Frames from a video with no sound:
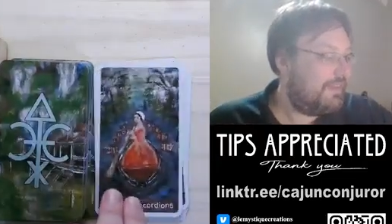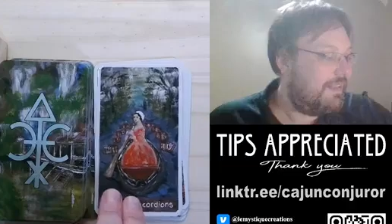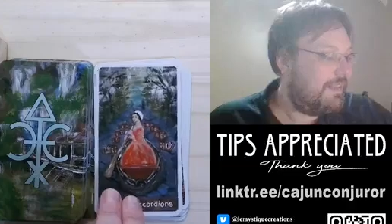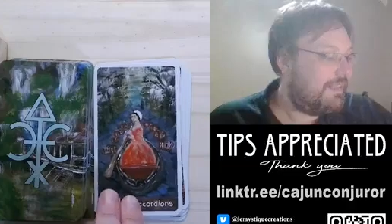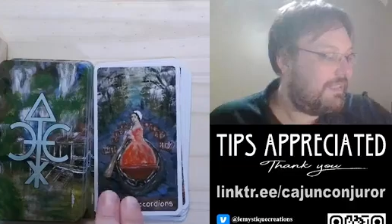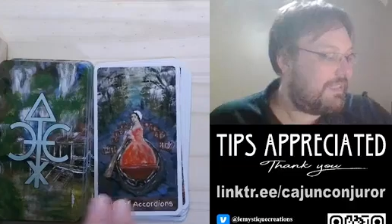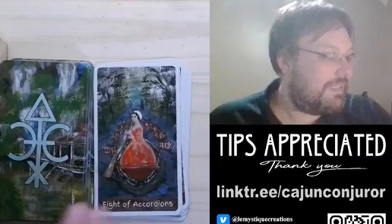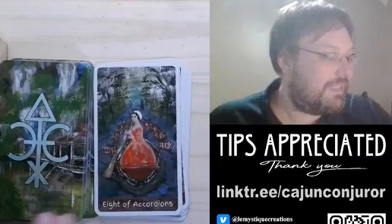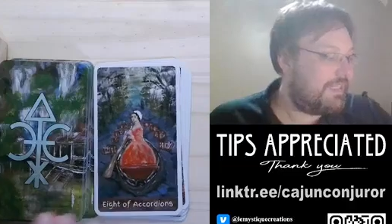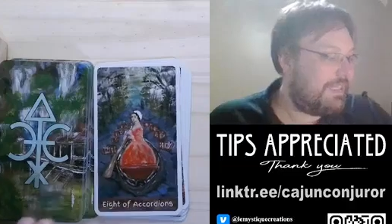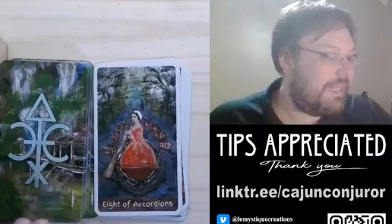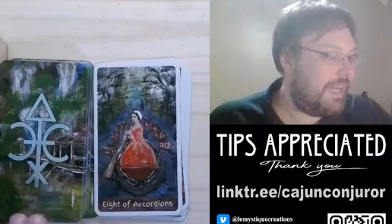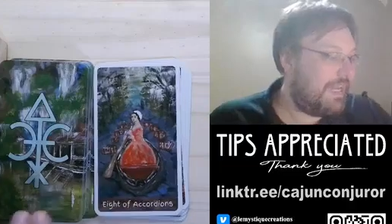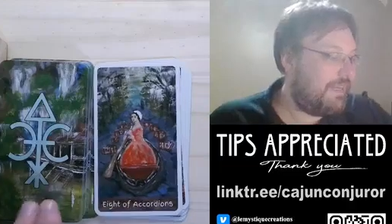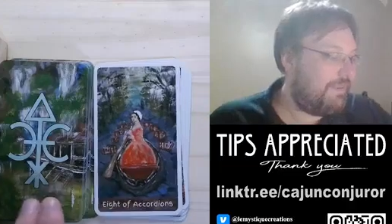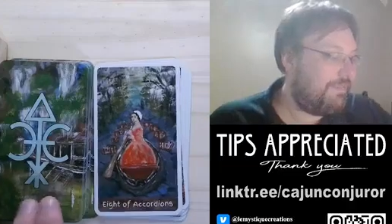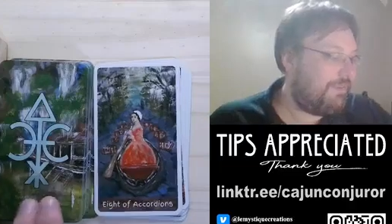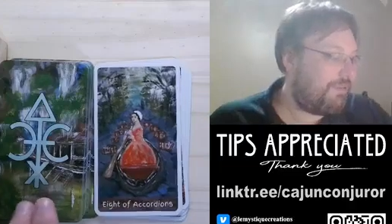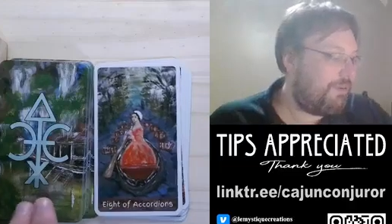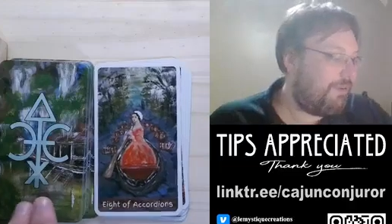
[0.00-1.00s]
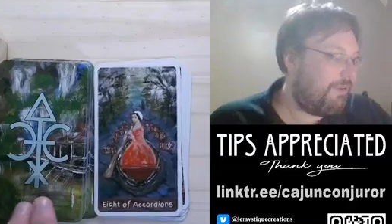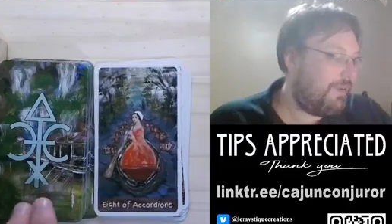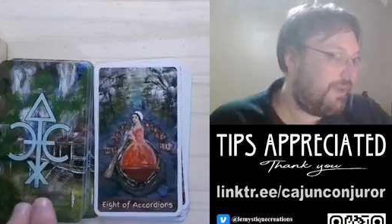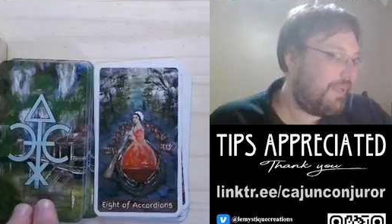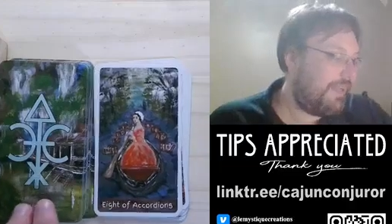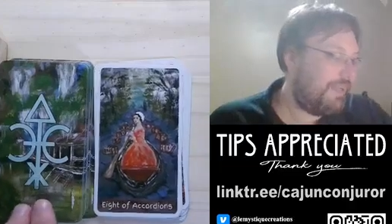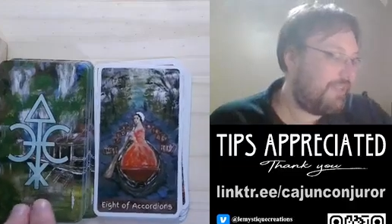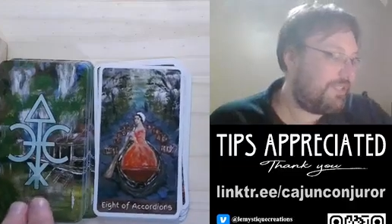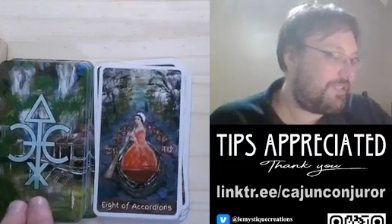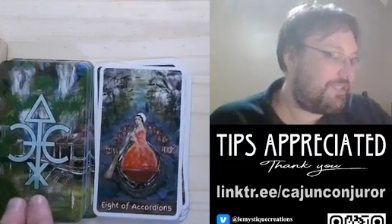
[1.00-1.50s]
This is the 8 of
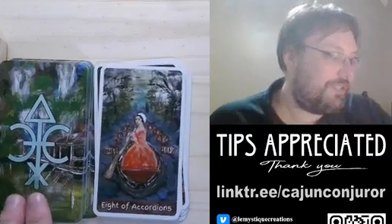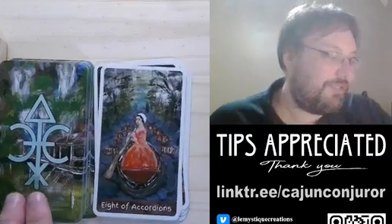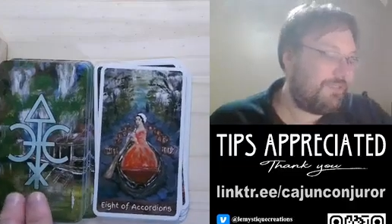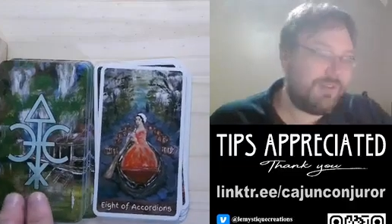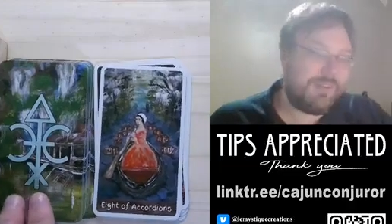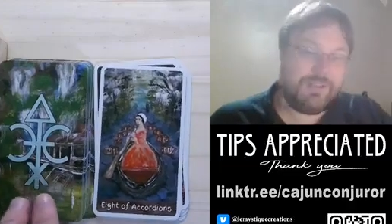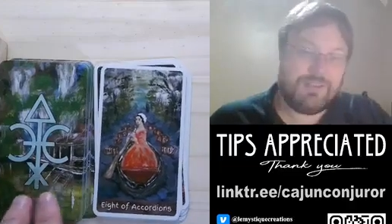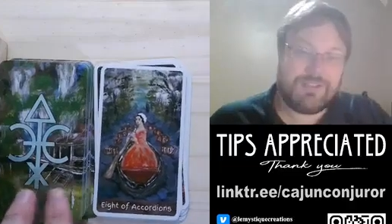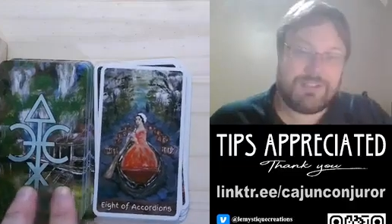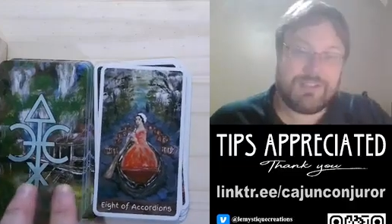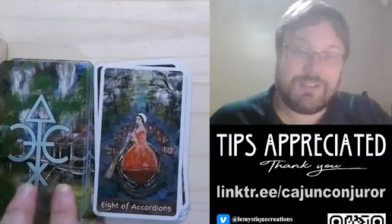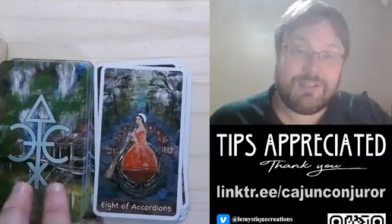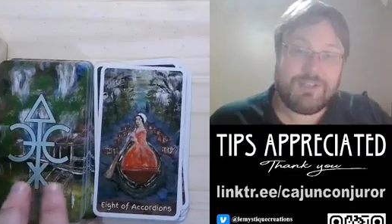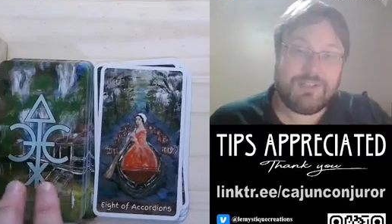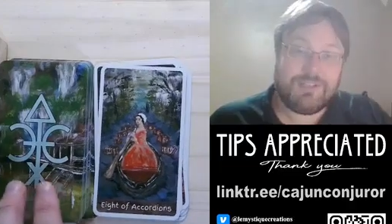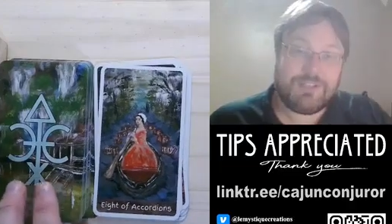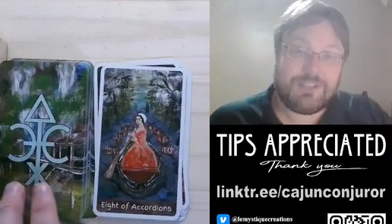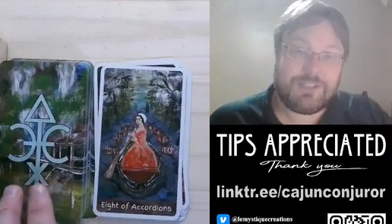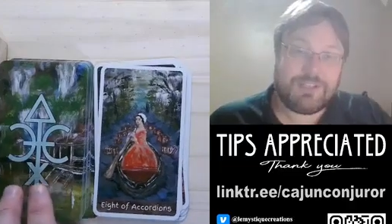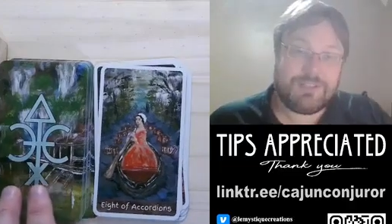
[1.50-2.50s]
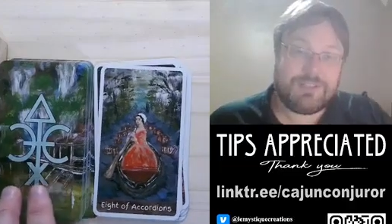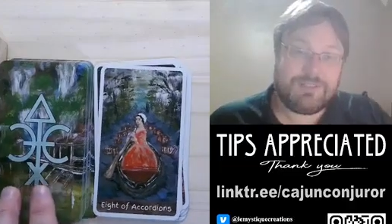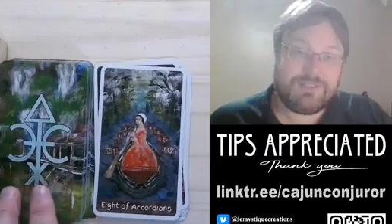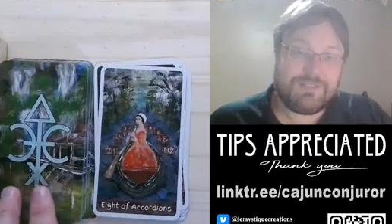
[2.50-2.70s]
accordions showing her search.